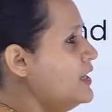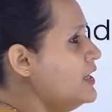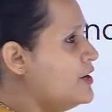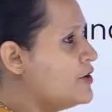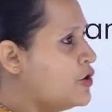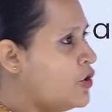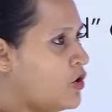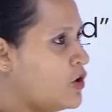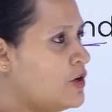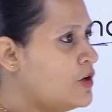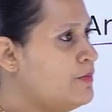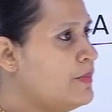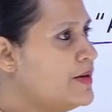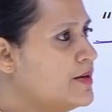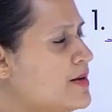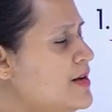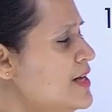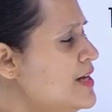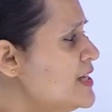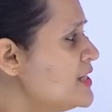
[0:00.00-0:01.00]
document.
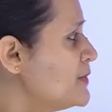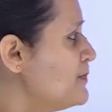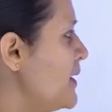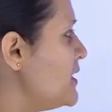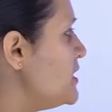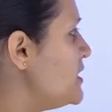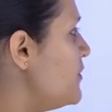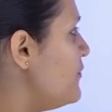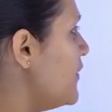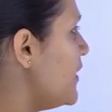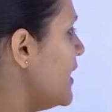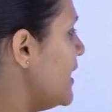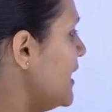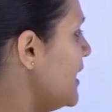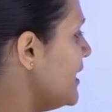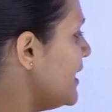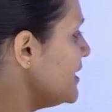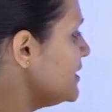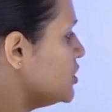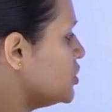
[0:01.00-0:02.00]
Specifically,
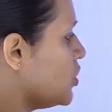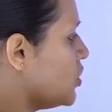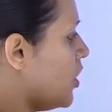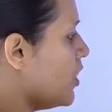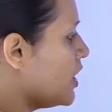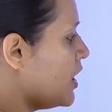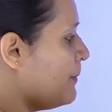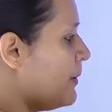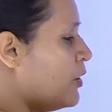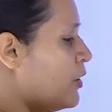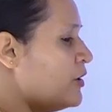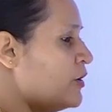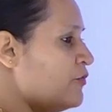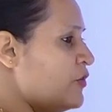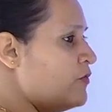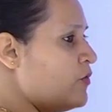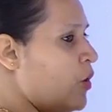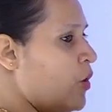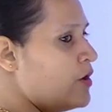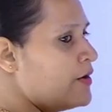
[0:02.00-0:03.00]
let's talk about if you
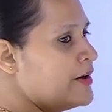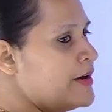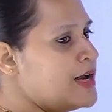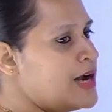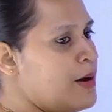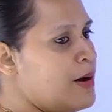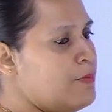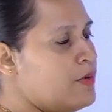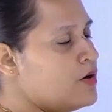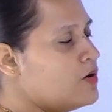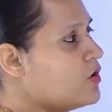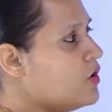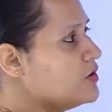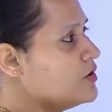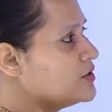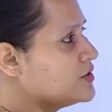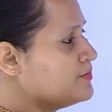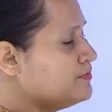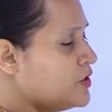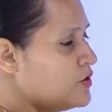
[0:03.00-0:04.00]
have already come
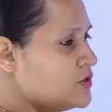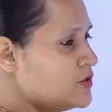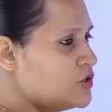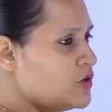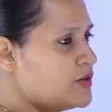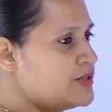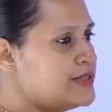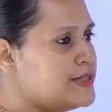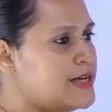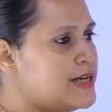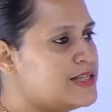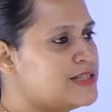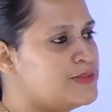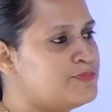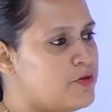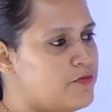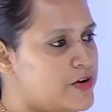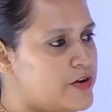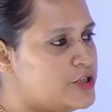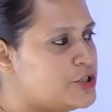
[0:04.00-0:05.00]
across, because you are CS
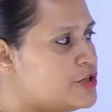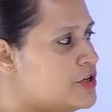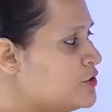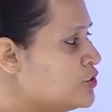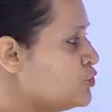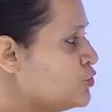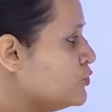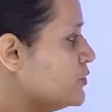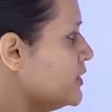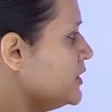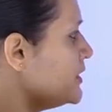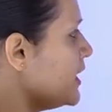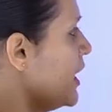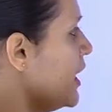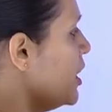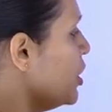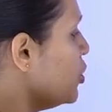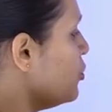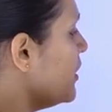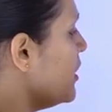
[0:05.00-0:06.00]
professional students,
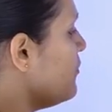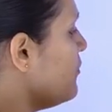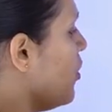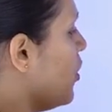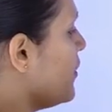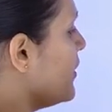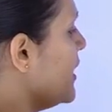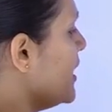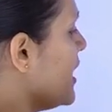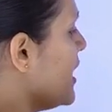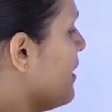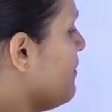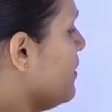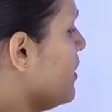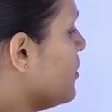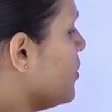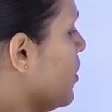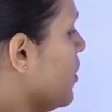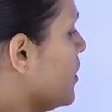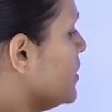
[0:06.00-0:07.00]
you would have already come
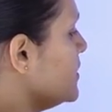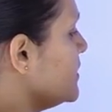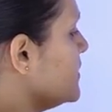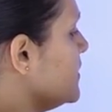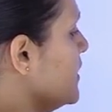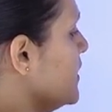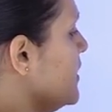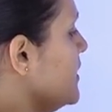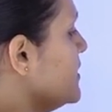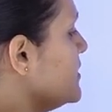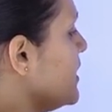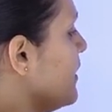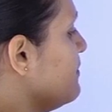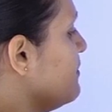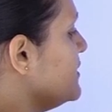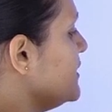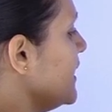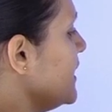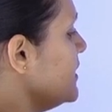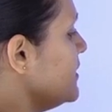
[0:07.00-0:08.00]
across
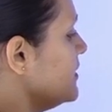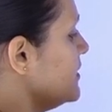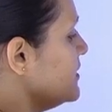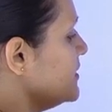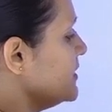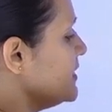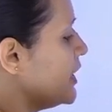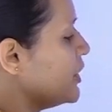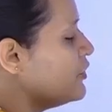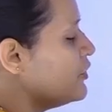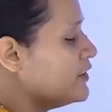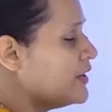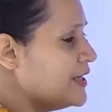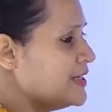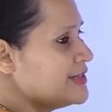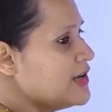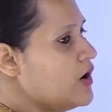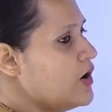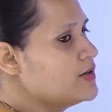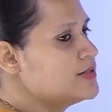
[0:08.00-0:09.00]
subject,
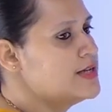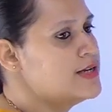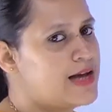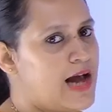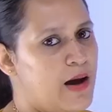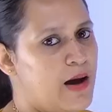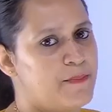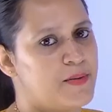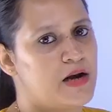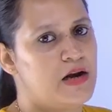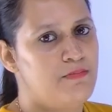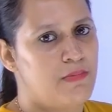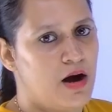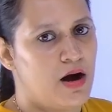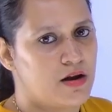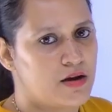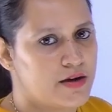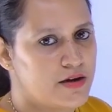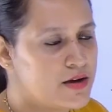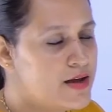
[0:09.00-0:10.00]
securities, laws and capital
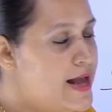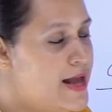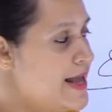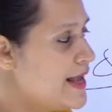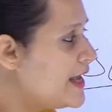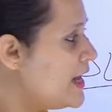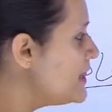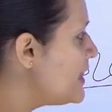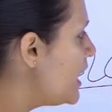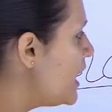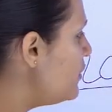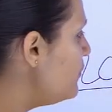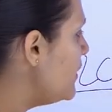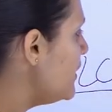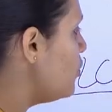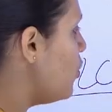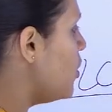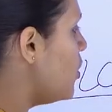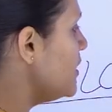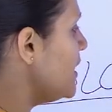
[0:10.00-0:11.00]
market. In that, we
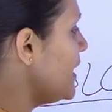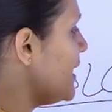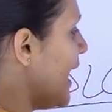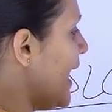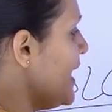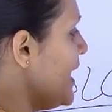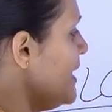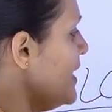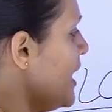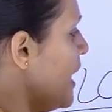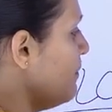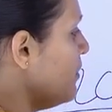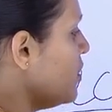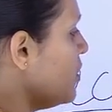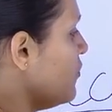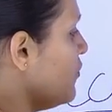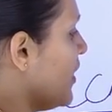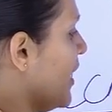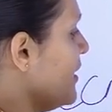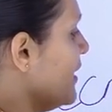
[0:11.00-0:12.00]
know that n number
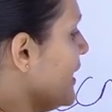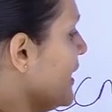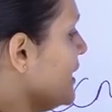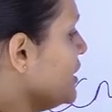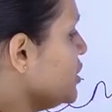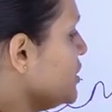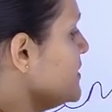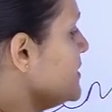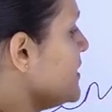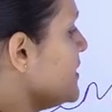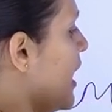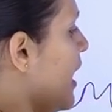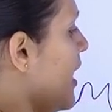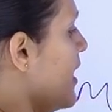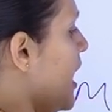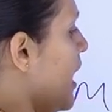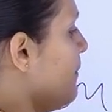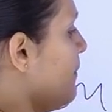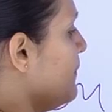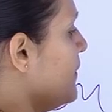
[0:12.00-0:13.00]
of conditions are
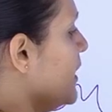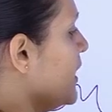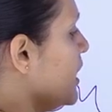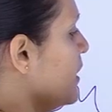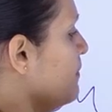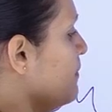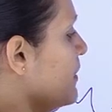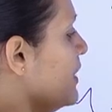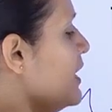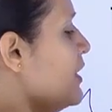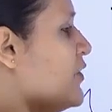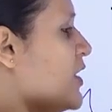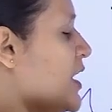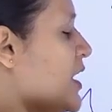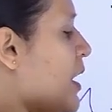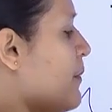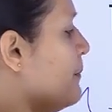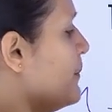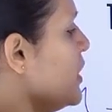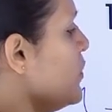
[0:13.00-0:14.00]
applicable if a
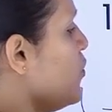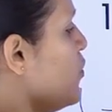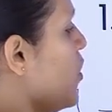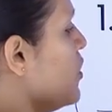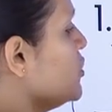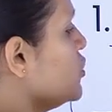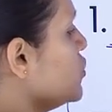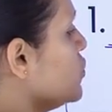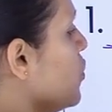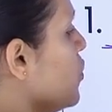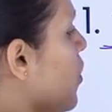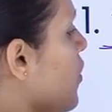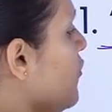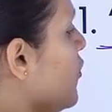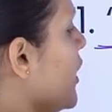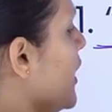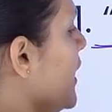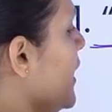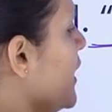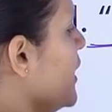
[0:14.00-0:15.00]
company wants to go
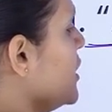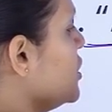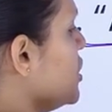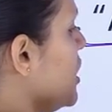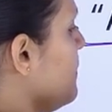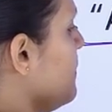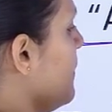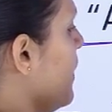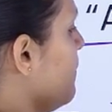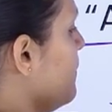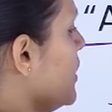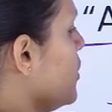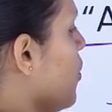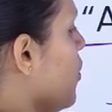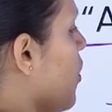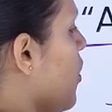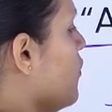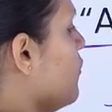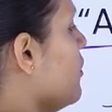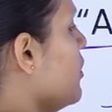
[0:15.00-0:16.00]
for an initial public
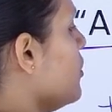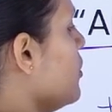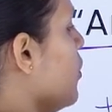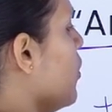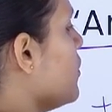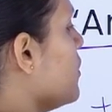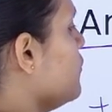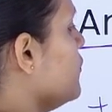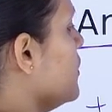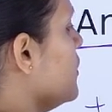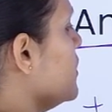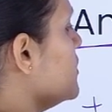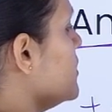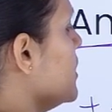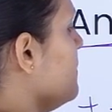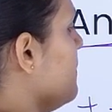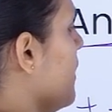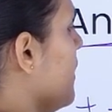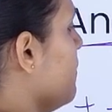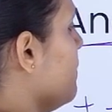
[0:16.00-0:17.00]
offer or a further
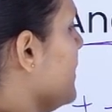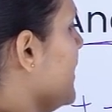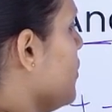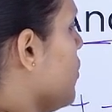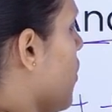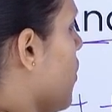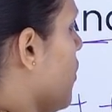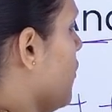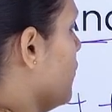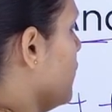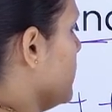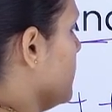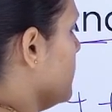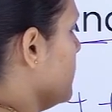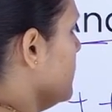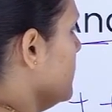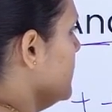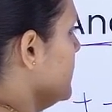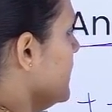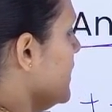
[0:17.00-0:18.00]
public offer.
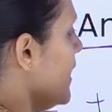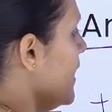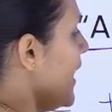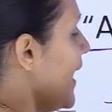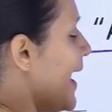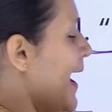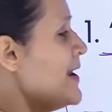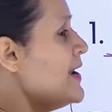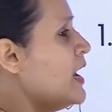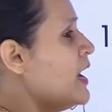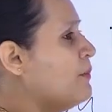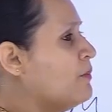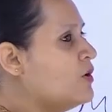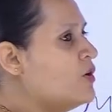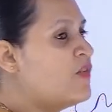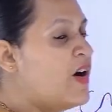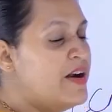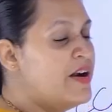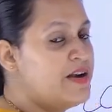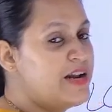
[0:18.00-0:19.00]
N number
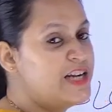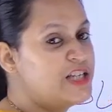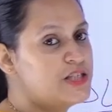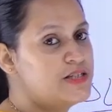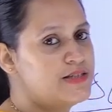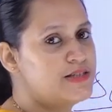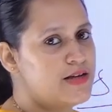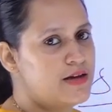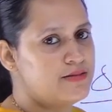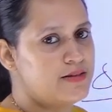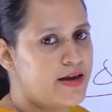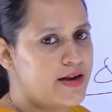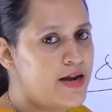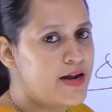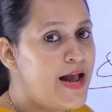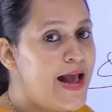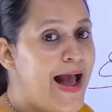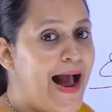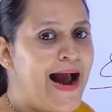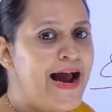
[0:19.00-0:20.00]
of conditions are there,
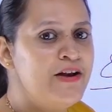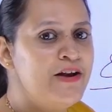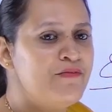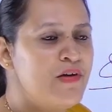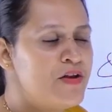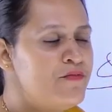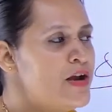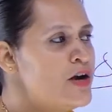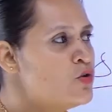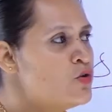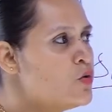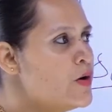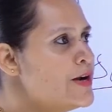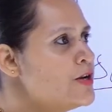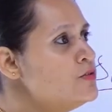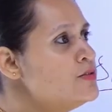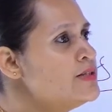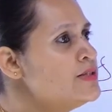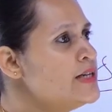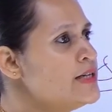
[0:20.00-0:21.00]
and when we are going
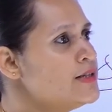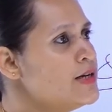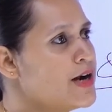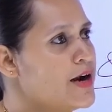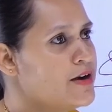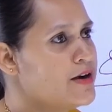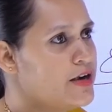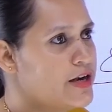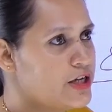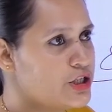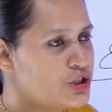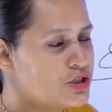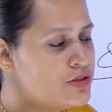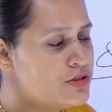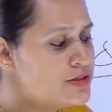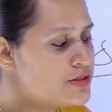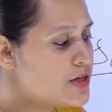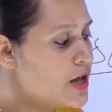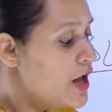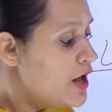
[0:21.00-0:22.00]
to see the
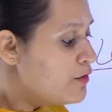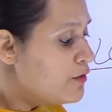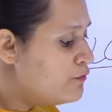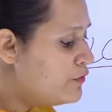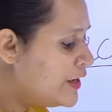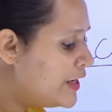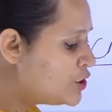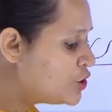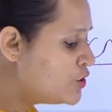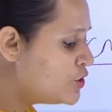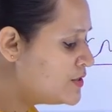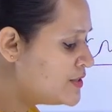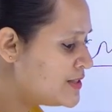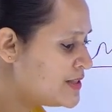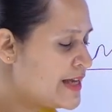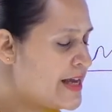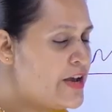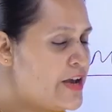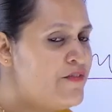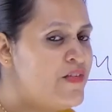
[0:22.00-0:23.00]
conditions, we should
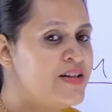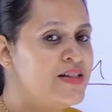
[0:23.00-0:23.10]
see whether